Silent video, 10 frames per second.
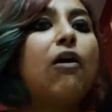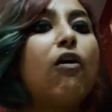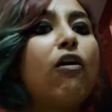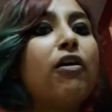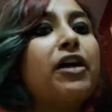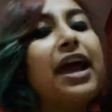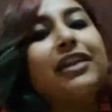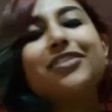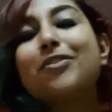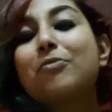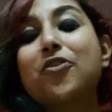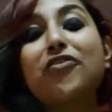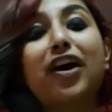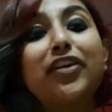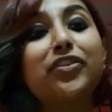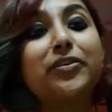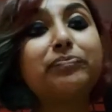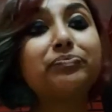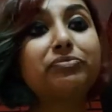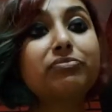or any number of other
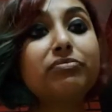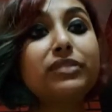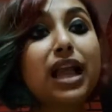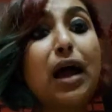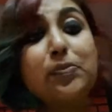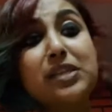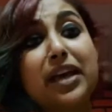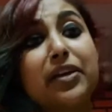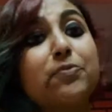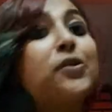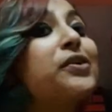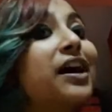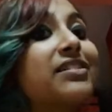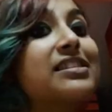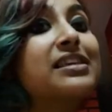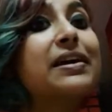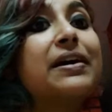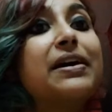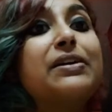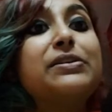upcycled products.
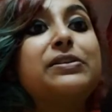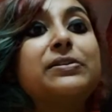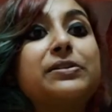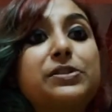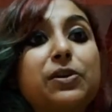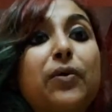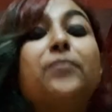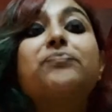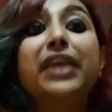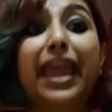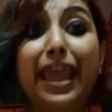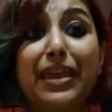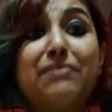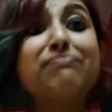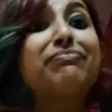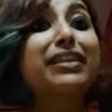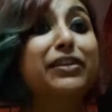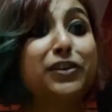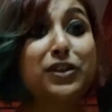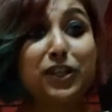So A,
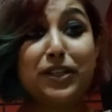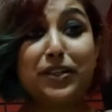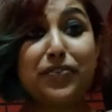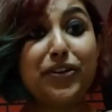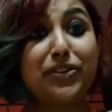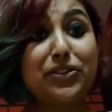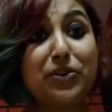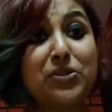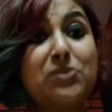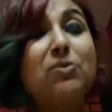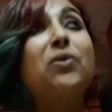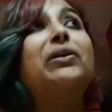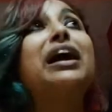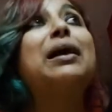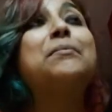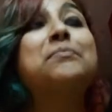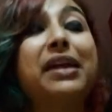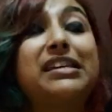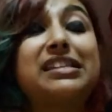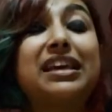good if you don't smoke,
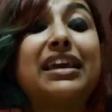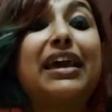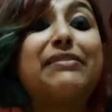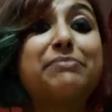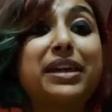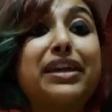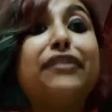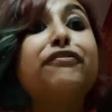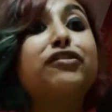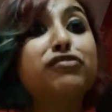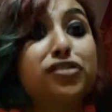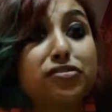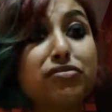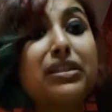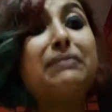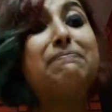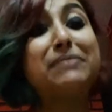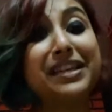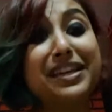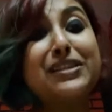amazing. And B, if you do, then
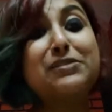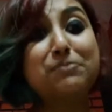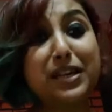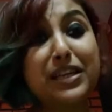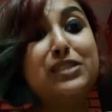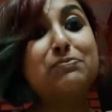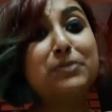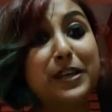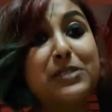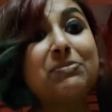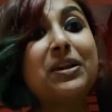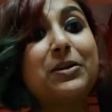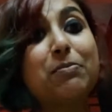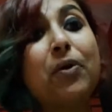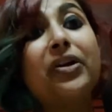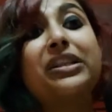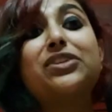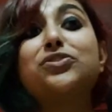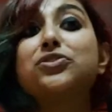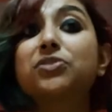please make it a point
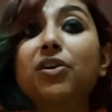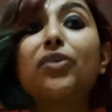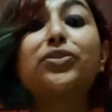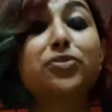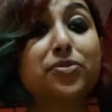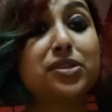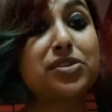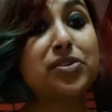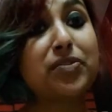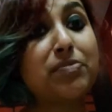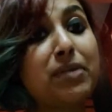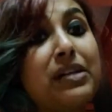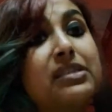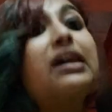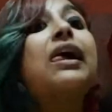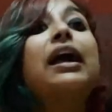that you do not throw the cigarette butts.